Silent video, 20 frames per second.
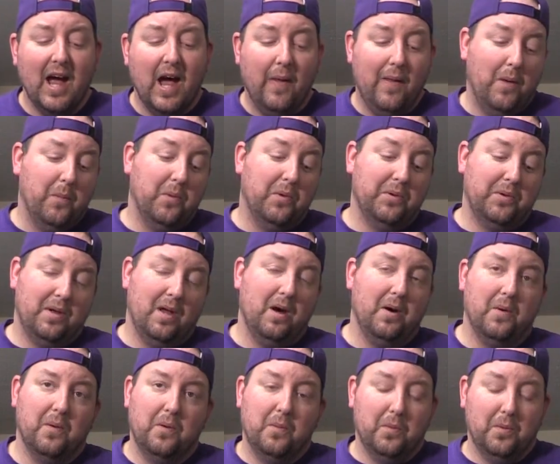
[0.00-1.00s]
And then we'll
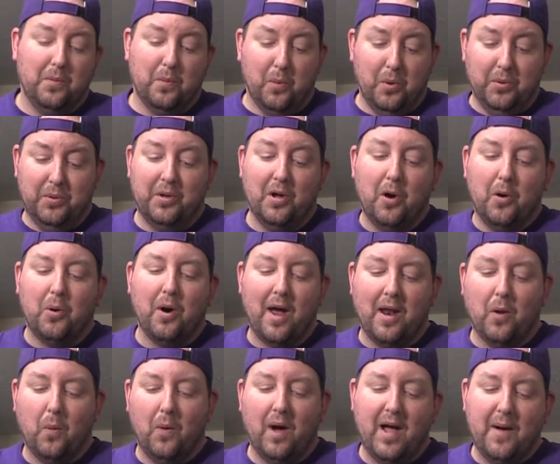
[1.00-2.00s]
know. We'll know
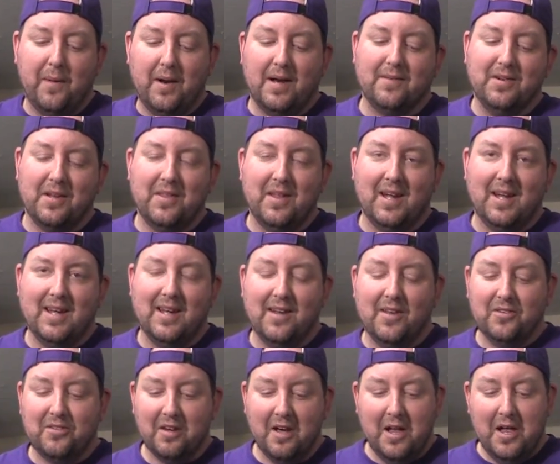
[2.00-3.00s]
right away what everything
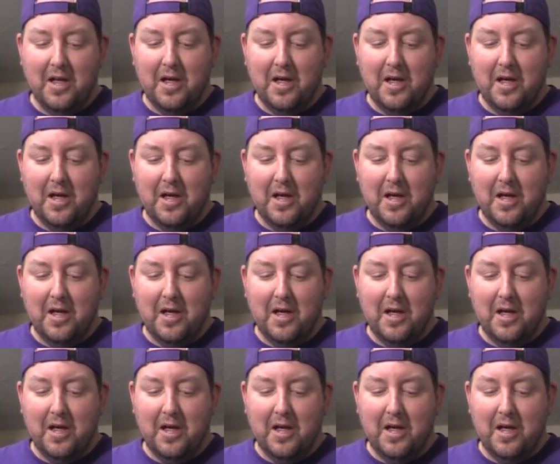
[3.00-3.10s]
is.